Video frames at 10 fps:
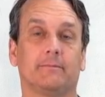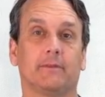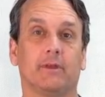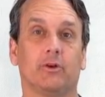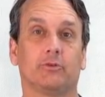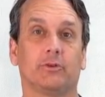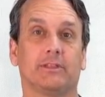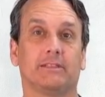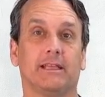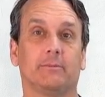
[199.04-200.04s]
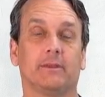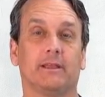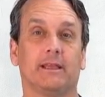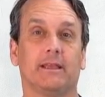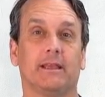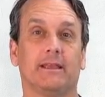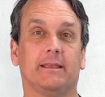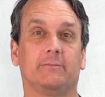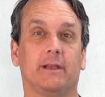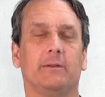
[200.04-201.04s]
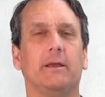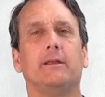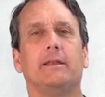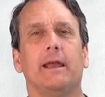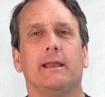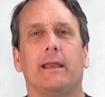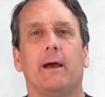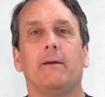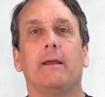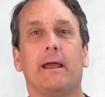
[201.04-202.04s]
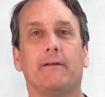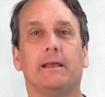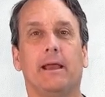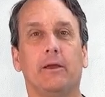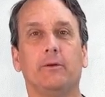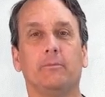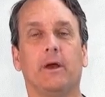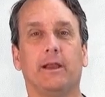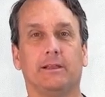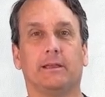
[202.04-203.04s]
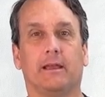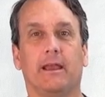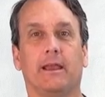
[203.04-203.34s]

Cultural sustainability involves understanding how the life cycle of products